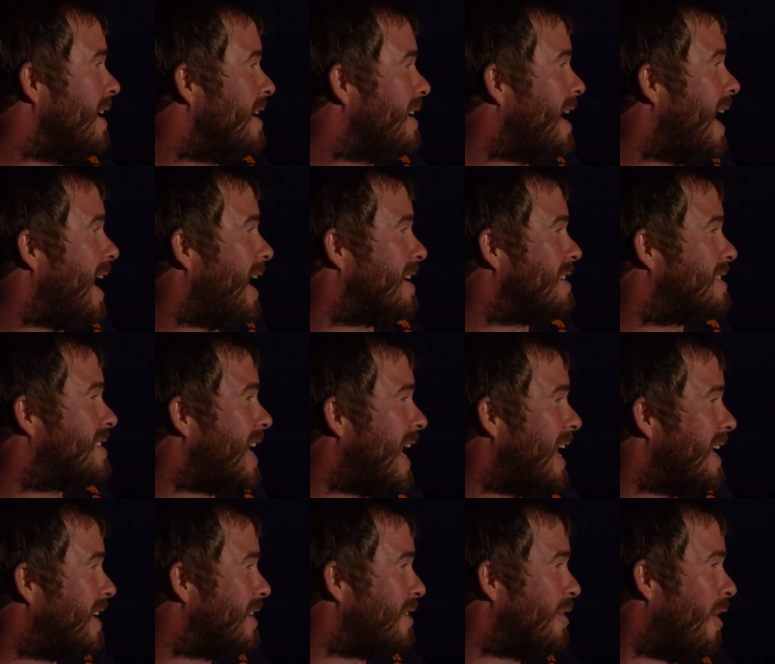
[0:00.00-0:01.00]
yeah,
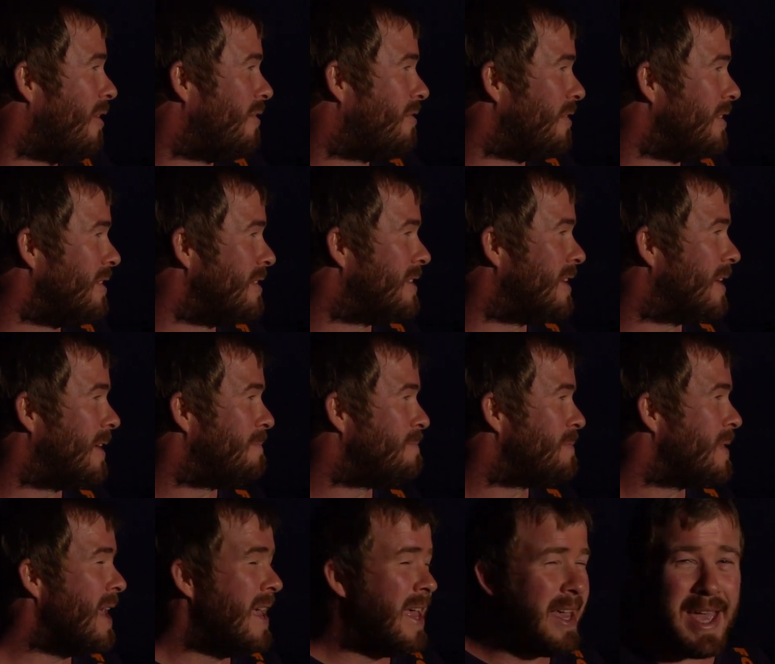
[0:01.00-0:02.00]
taken off, and
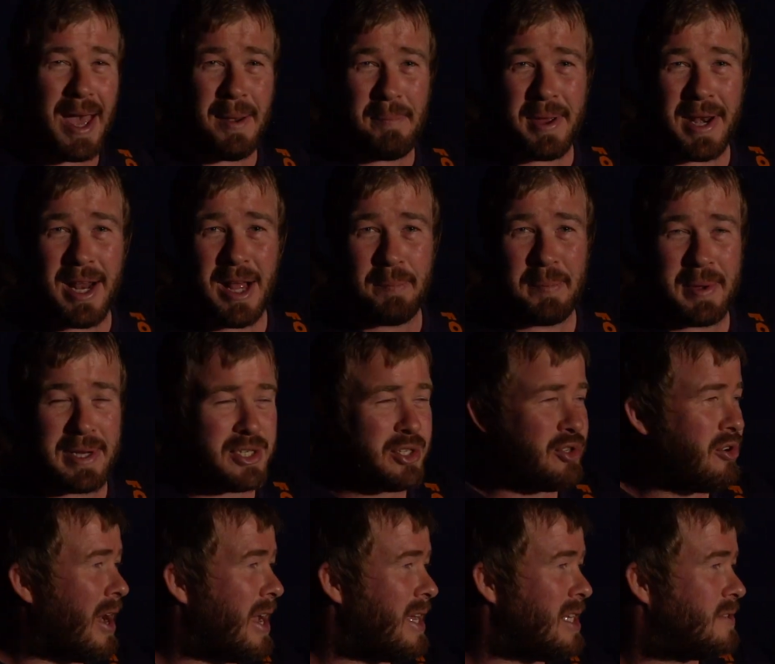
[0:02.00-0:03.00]
can be a little bit
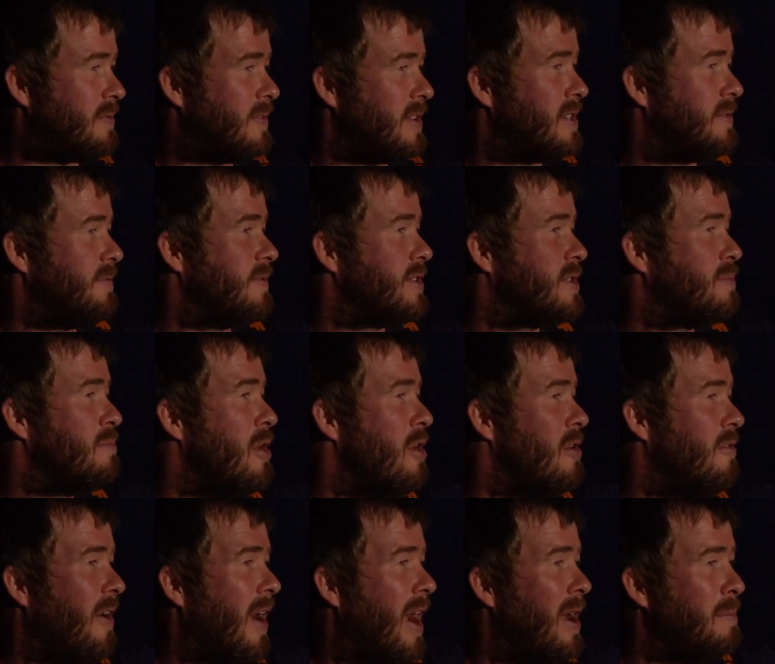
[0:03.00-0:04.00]
strange fishing for
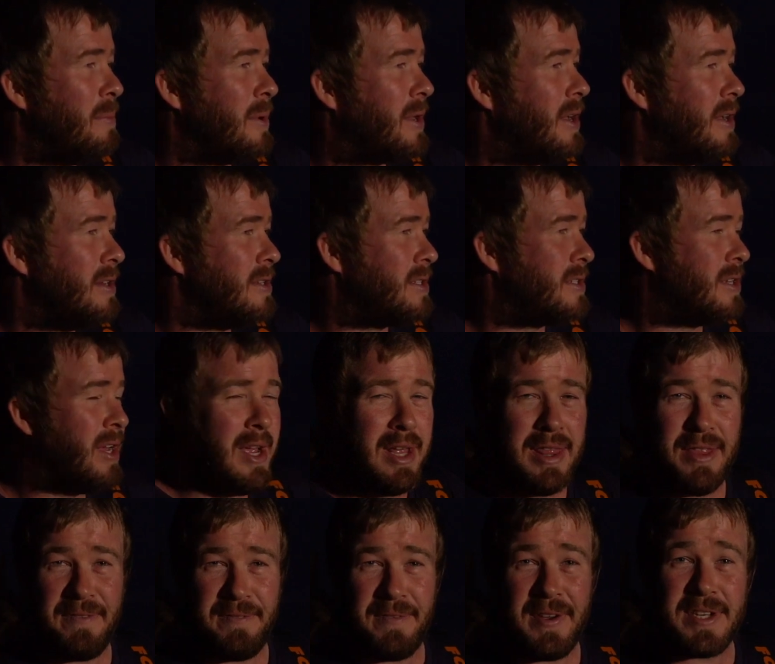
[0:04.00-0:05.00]
Smoothound because
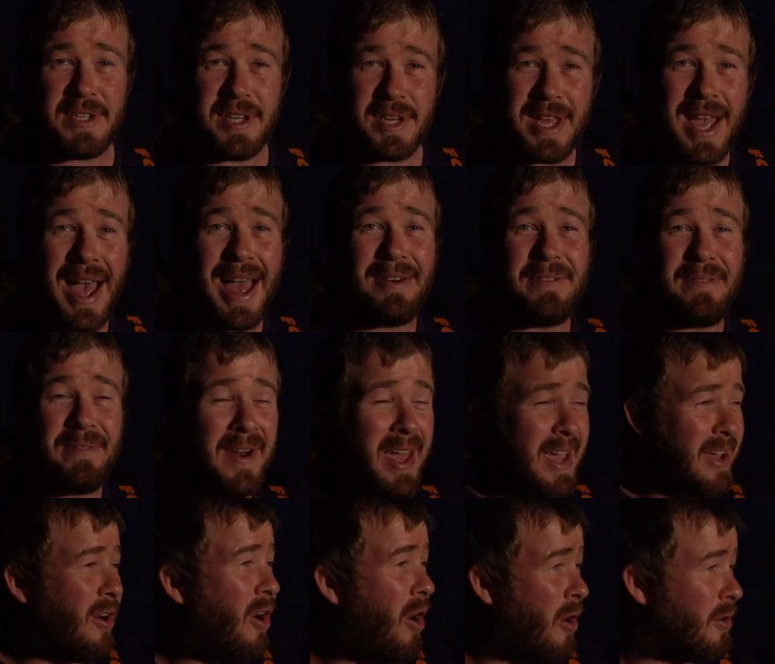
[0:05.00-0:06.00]
the fishing can
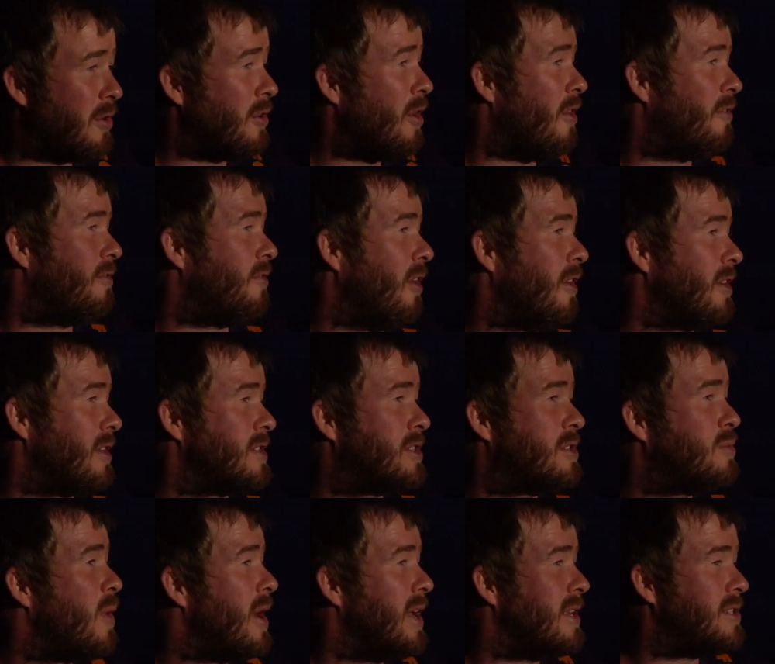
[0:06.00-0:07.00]
flick on and off like a
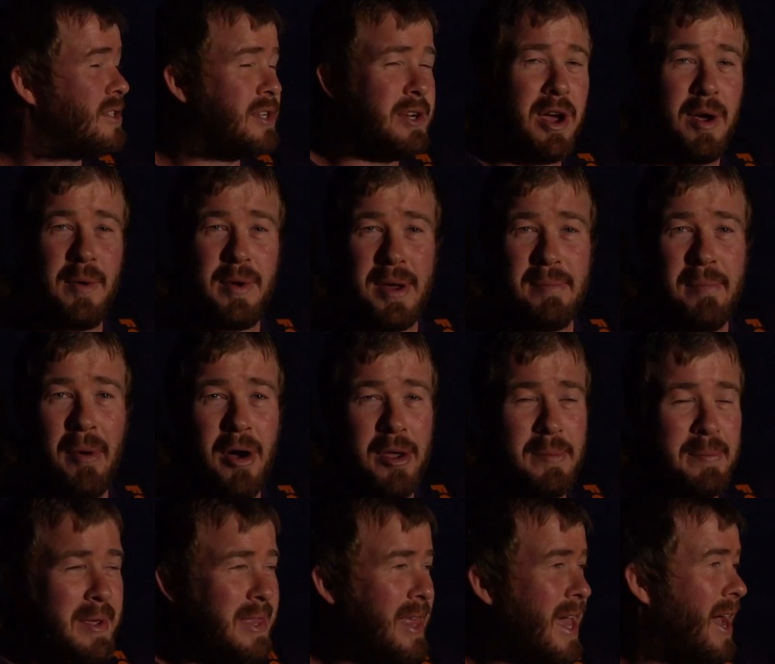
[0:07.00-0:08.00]
switch, you know, and it
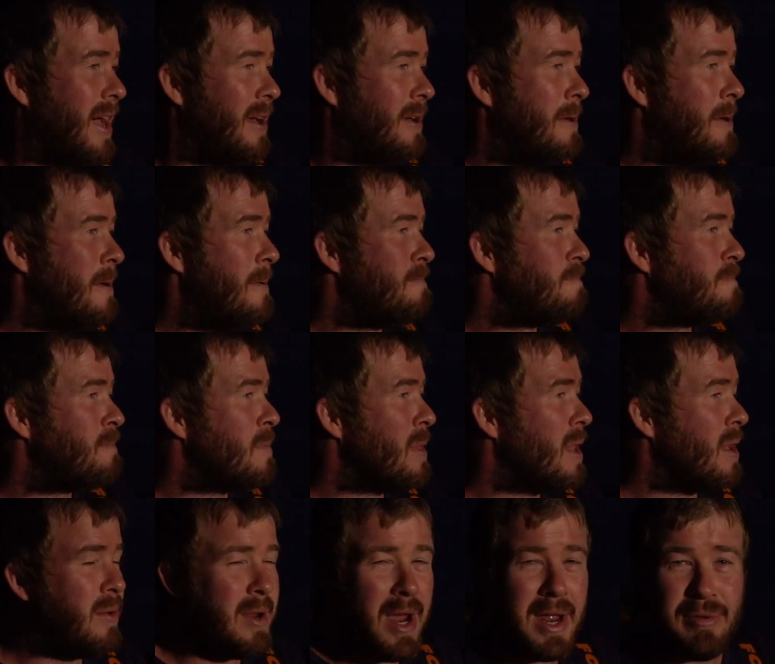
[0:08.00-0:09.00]
might be that
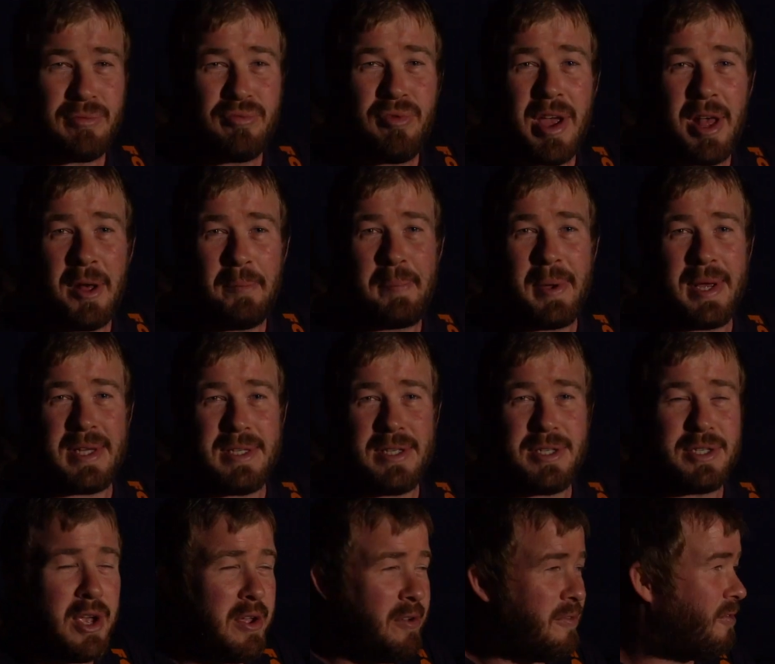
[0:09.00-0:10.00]
we had a real busy
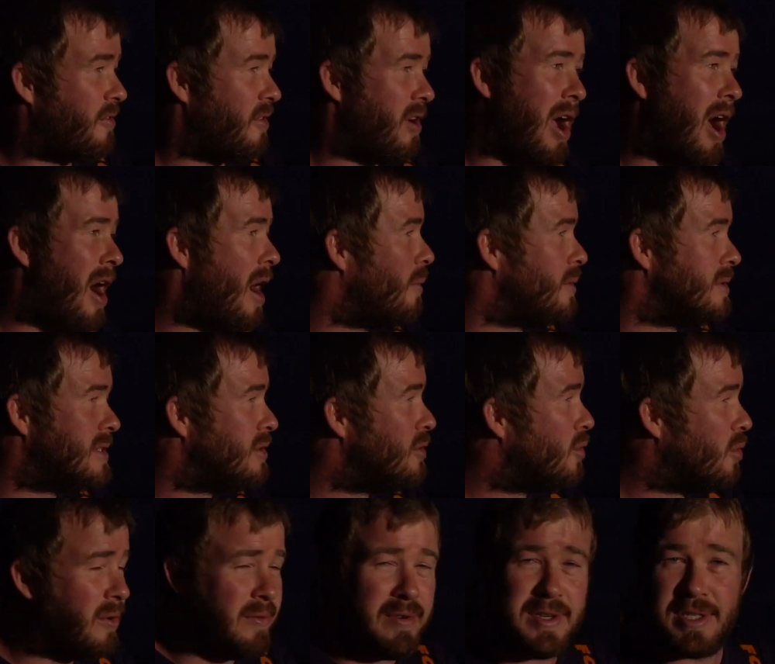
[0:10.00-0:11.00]
2-3 hours, and
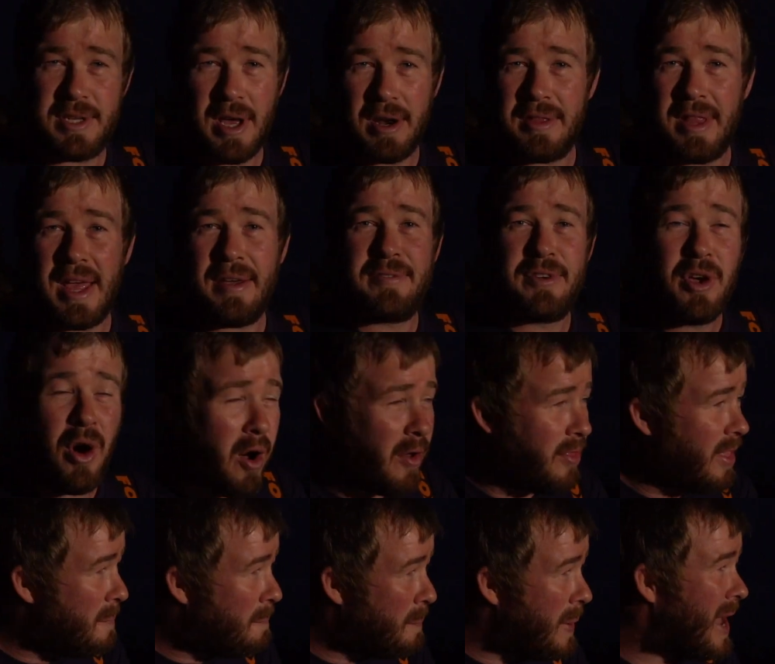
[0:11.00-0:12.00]
all of a sudden they've
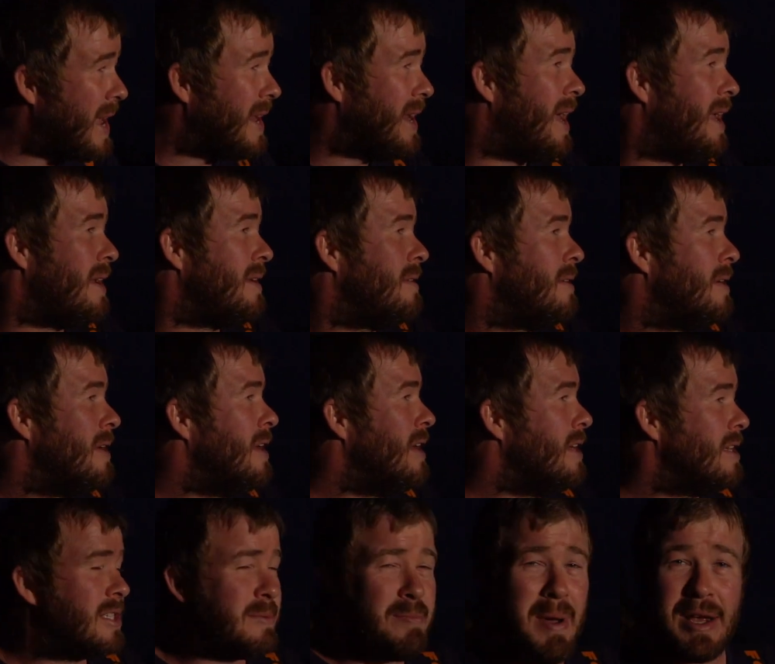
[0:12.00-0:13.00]
gone. They've been in,
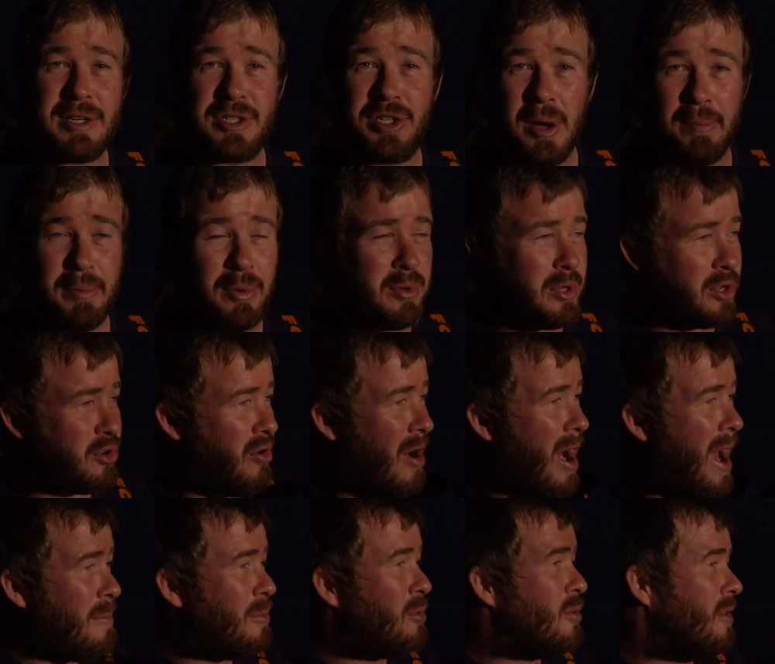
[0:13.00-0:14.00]
smashed up all the
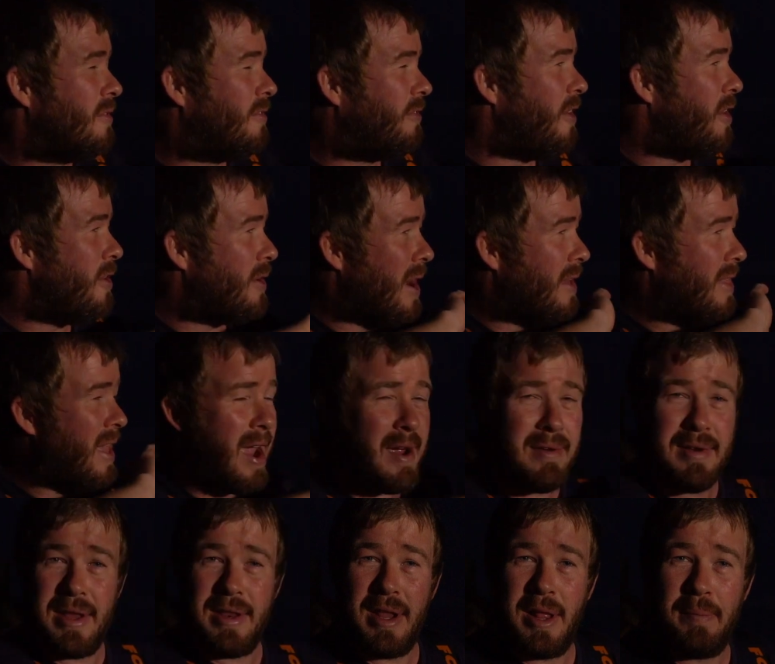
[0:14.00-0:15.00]
crab, all the food out there,
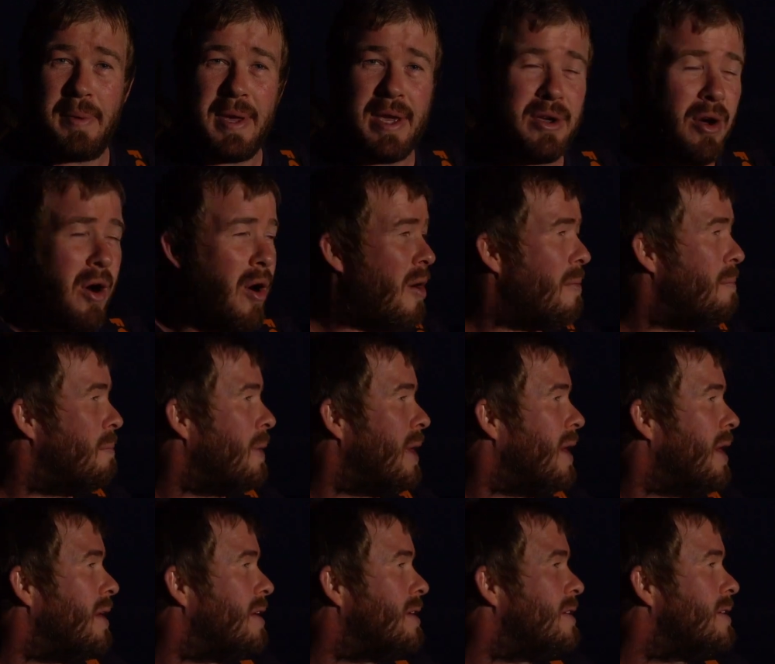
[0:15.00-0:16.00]
and then they'll be gone. But